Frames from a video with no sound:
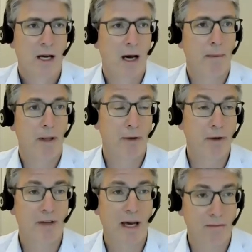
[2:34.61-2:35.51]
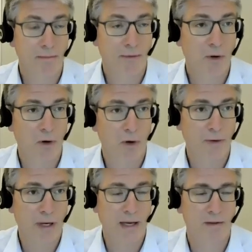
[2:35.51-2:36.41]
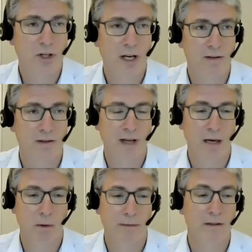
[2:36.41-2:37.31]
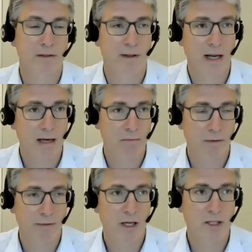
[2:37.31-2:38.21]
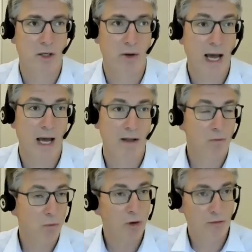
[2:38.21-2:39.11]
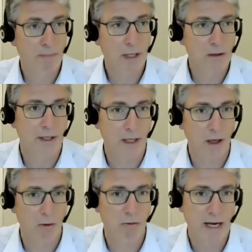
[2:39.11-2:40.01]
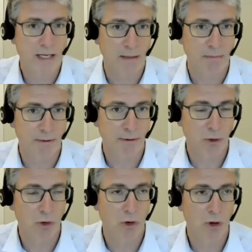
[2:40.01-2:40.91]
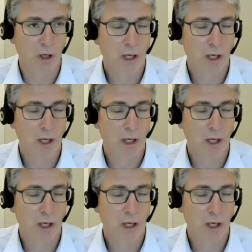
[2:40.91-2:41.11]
Um, enthusiasm for, for ESG and sustainable investing that Adam referred to has, was building already before